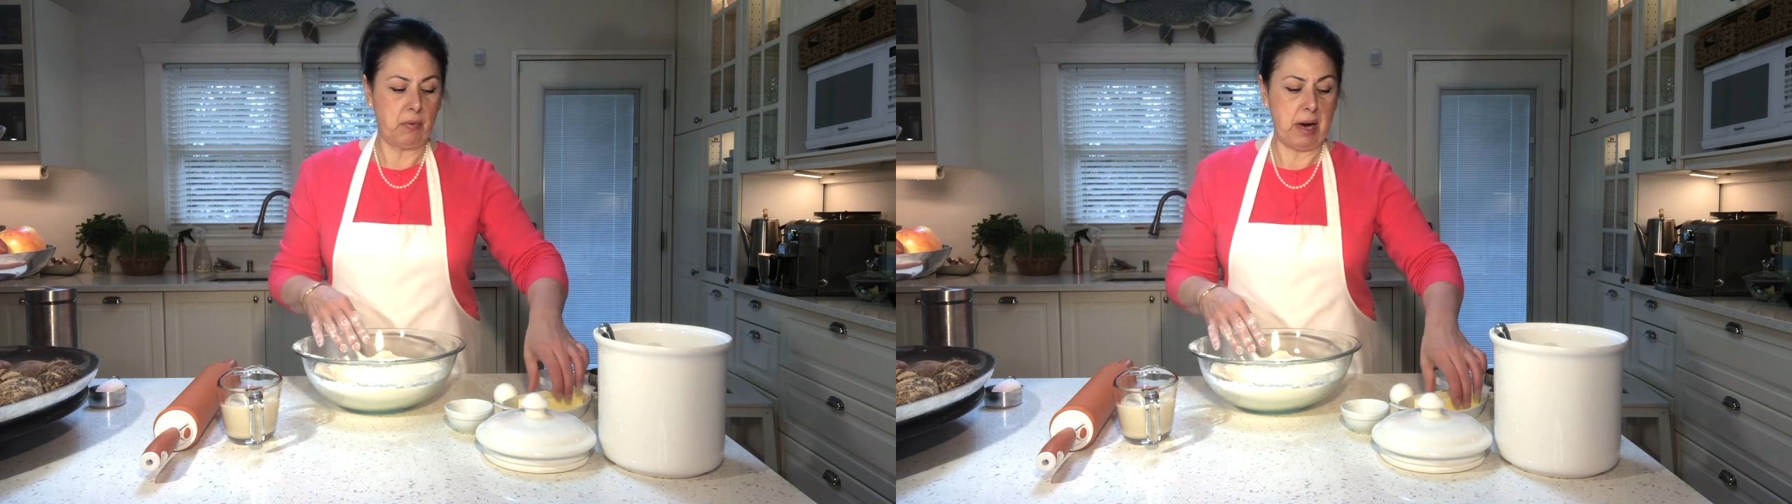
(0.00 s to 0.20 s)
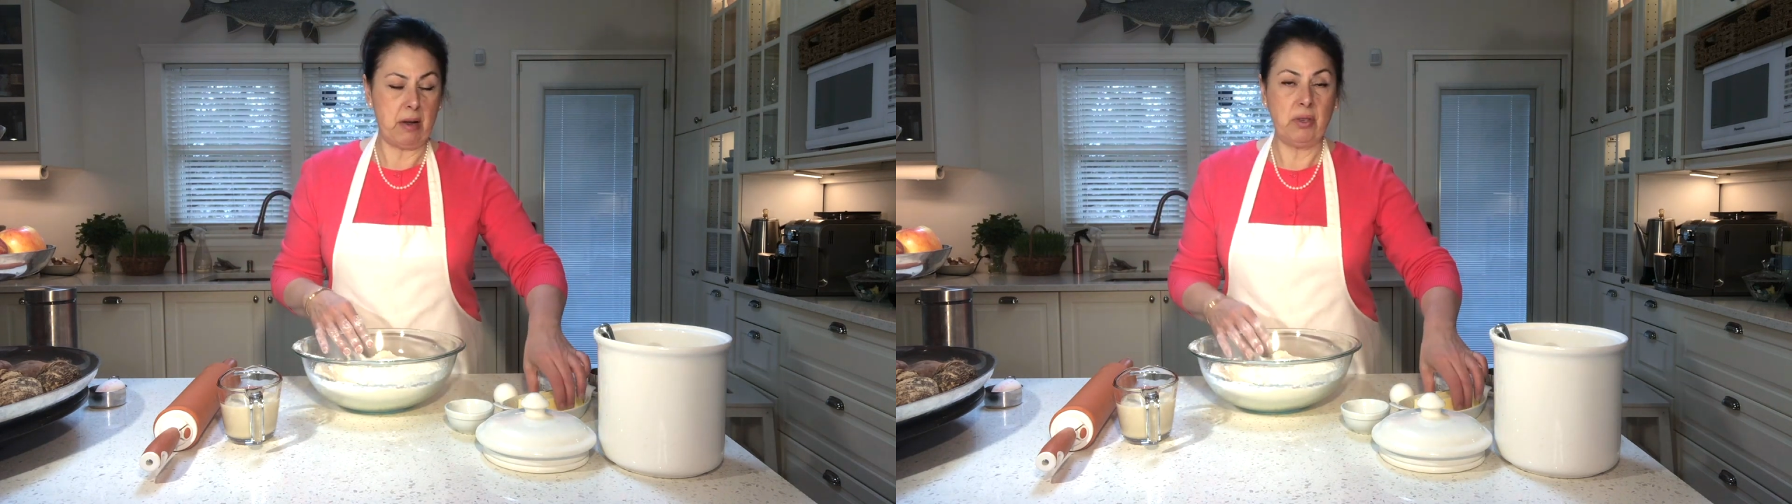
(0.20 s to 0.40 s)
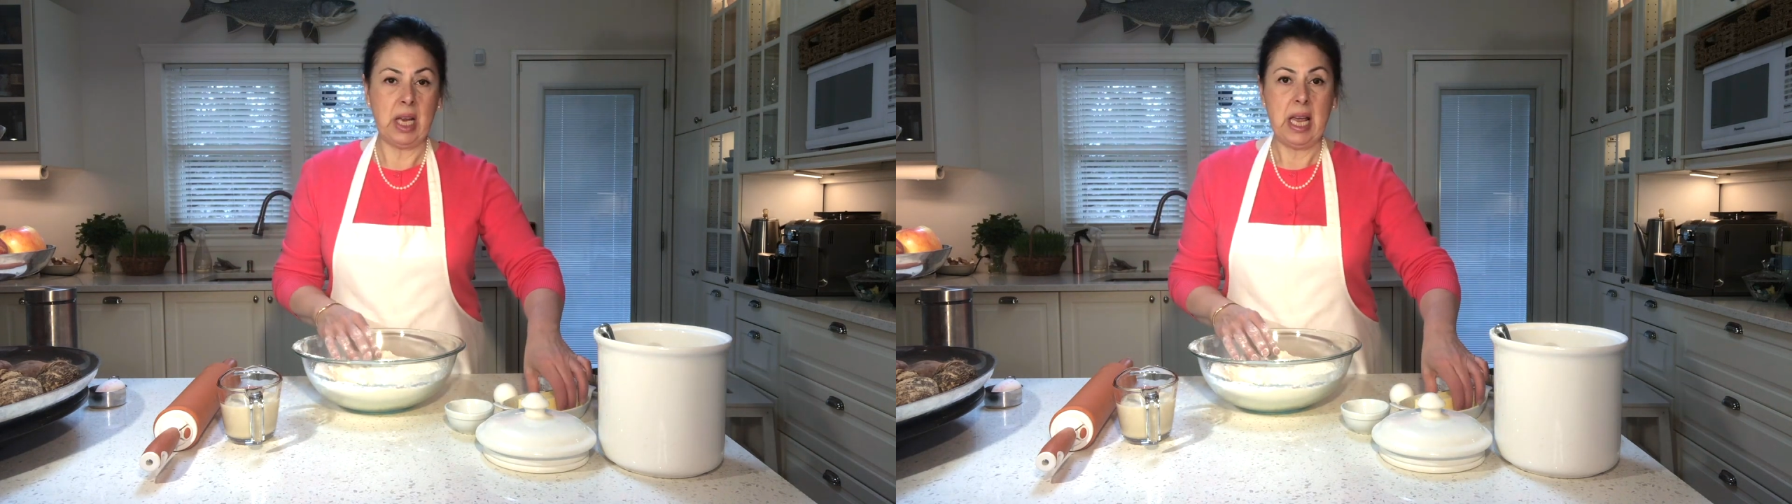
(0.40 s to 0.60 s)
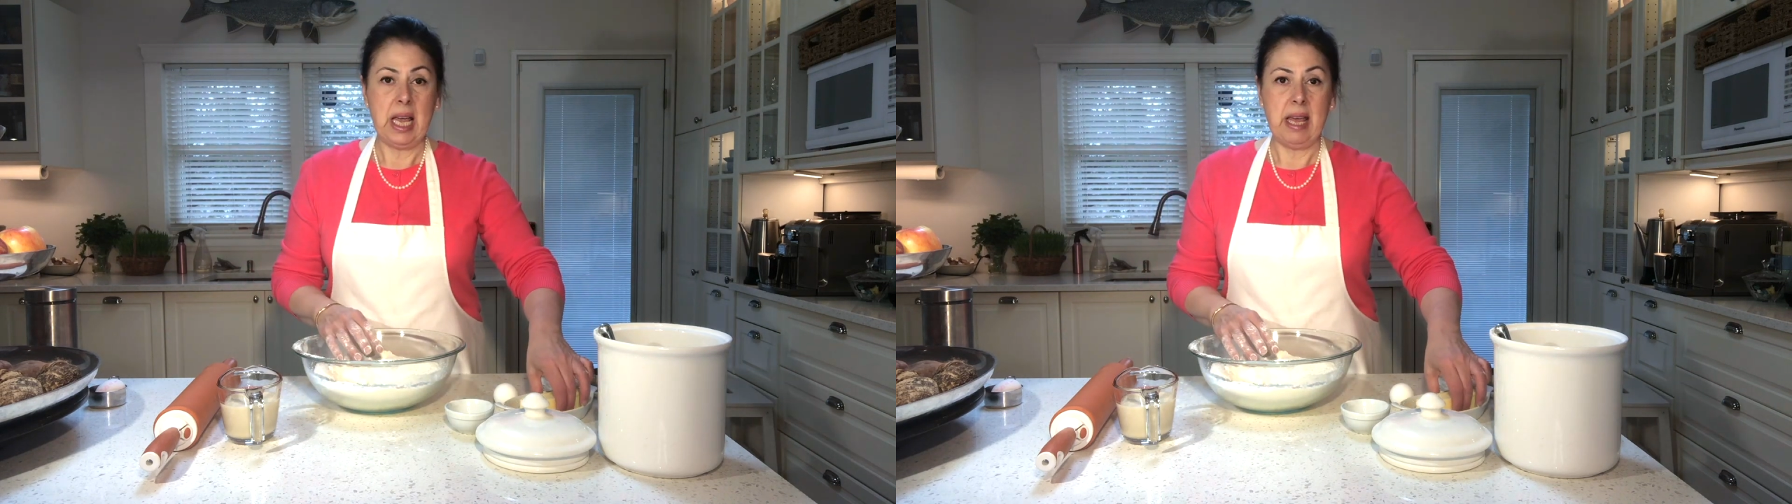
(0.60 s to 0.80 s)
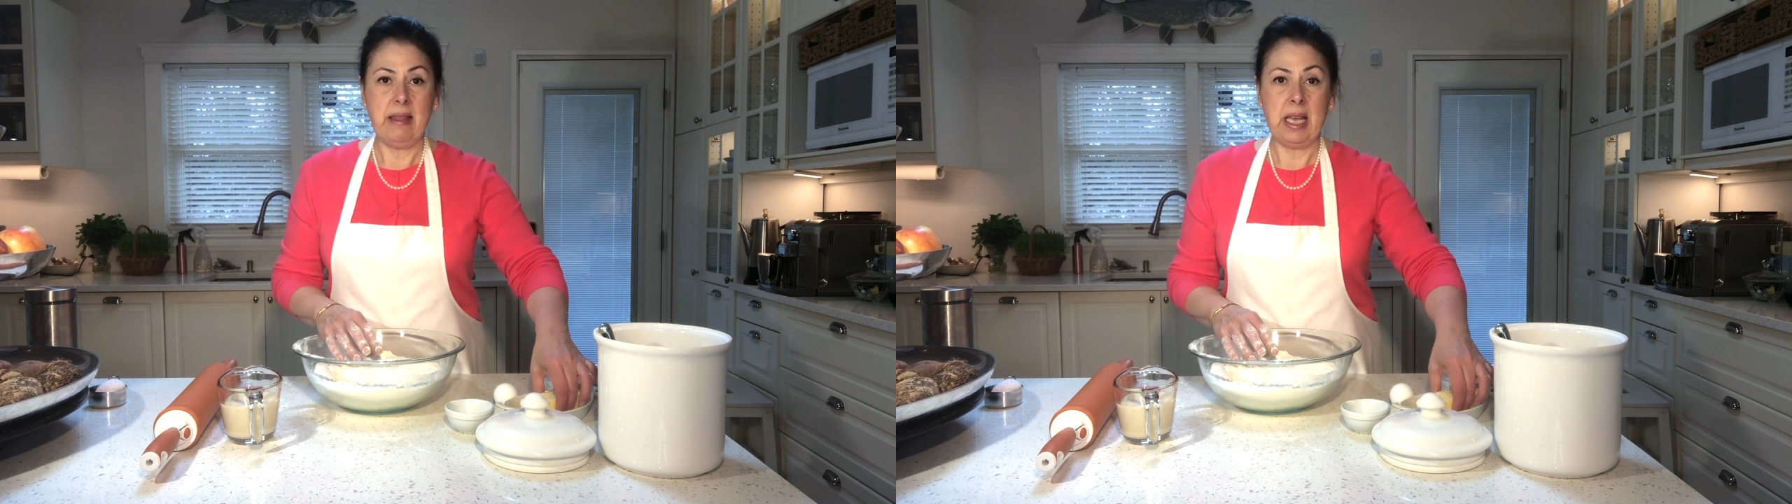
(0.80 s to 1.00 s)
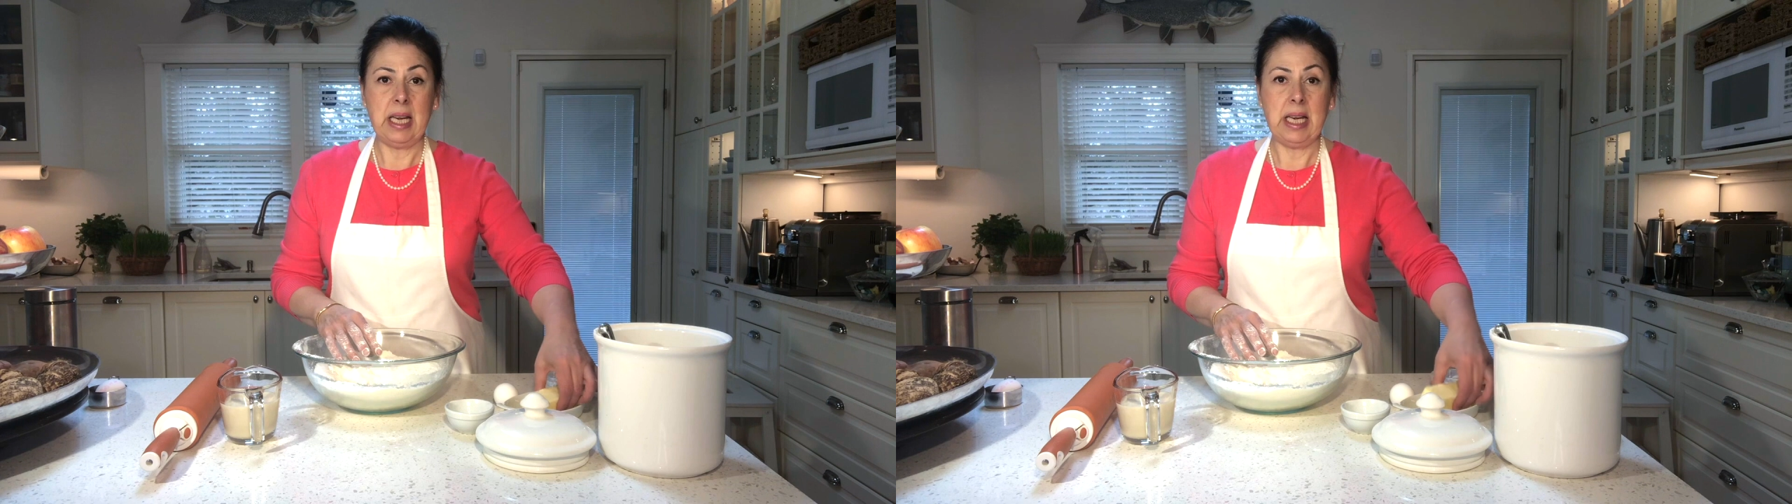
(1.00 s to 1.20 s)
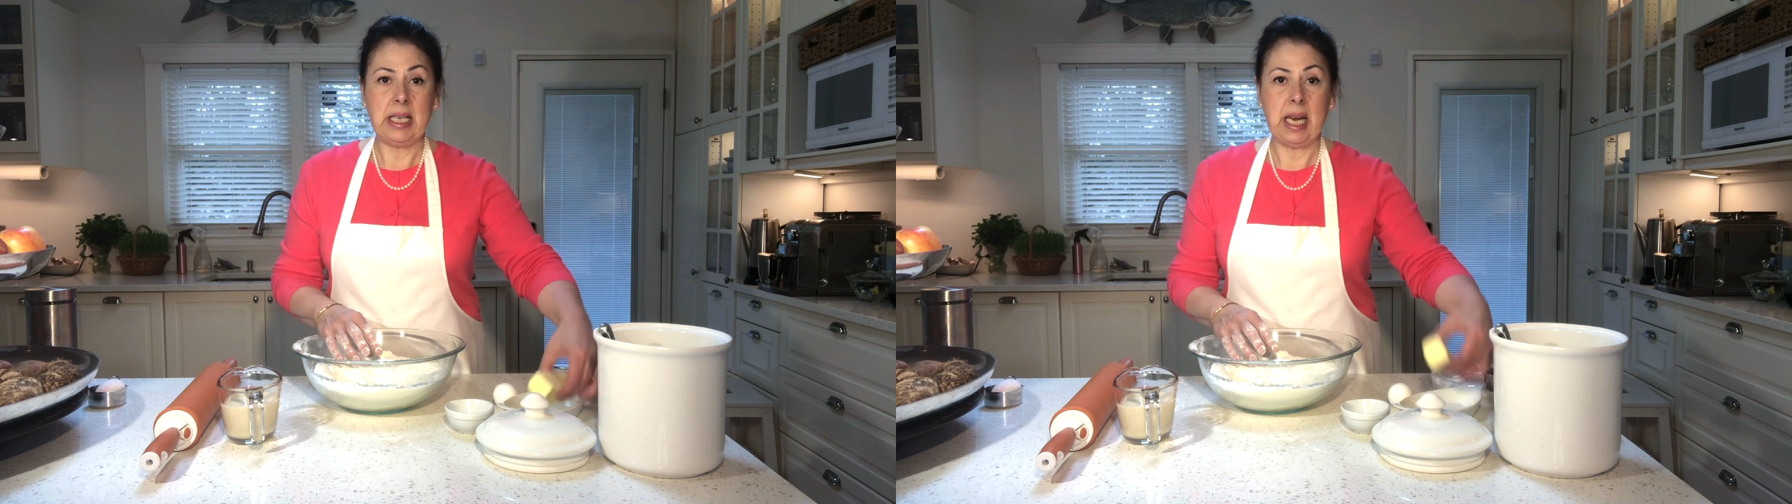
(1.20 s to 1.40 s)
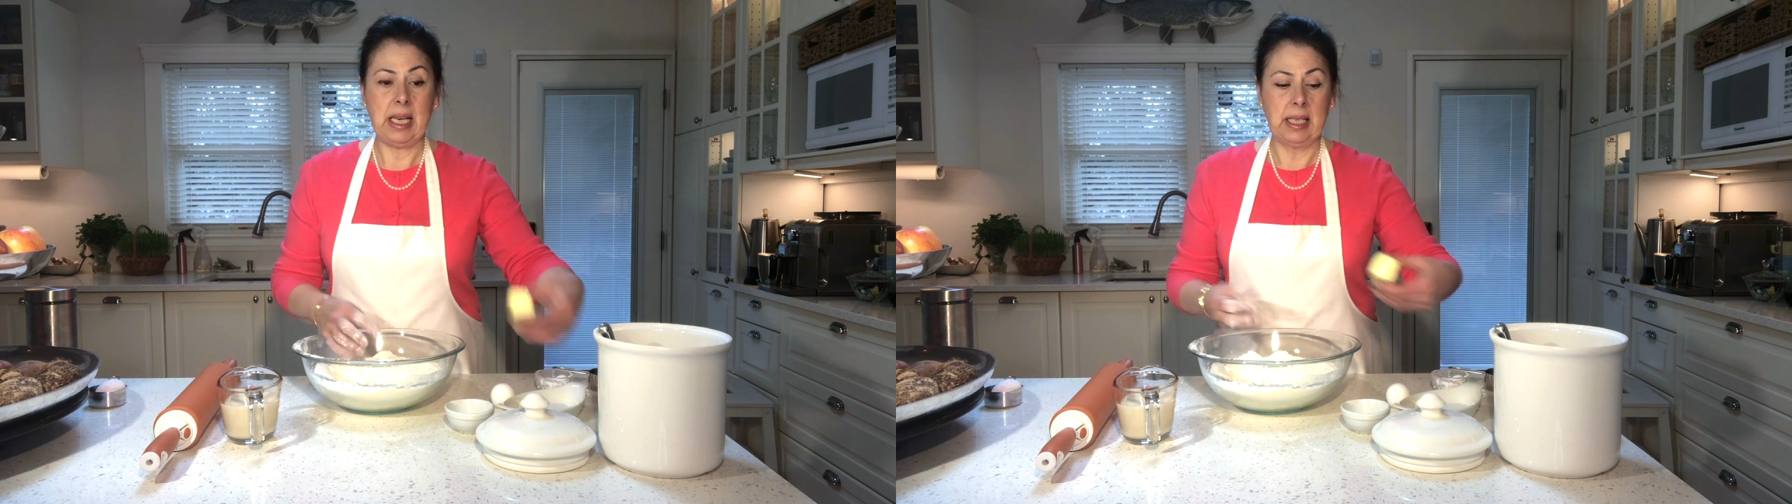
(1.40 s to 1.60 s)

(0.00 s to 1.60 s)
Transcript: around, and then he takes